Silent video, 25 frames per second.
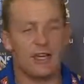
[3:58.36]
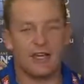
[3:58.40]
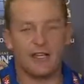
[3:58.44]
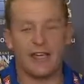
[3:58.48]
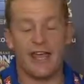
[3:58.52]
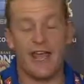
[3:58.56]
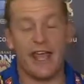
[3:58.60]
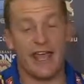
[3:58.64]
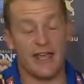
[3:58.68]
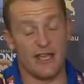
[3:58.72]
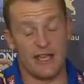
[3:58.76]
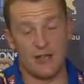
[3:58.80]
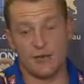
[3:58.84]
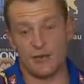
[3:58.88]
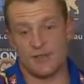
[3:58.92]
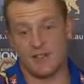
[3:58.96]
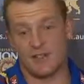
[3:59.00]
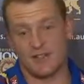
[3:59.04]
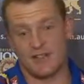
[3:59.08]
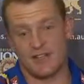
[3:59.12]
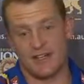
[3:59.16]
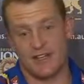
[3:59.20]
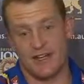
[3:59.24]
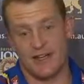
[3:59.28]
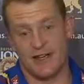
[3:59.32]
Yeah, it
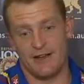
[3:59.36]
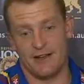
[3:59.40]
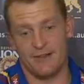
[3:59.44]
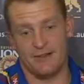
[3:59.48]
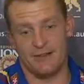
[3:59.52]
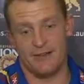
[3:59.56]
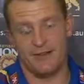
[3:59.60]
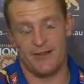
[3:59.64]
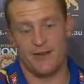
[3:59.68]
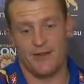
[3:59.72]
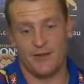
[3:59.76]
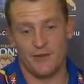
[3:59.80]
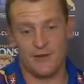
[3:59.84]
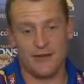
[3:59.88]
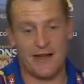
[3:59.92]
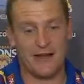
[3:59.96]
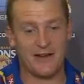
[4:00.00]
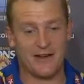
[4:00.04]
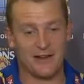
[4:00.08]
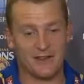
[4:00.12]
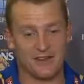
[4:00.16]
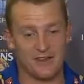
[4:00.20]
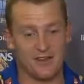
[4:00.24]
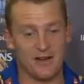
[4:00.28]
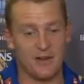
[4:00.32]
was only
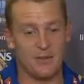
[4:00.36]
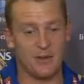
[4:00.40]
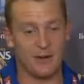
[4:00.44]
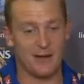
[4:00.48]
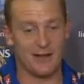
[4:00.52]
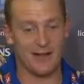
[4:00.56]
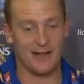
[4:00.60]
a snippet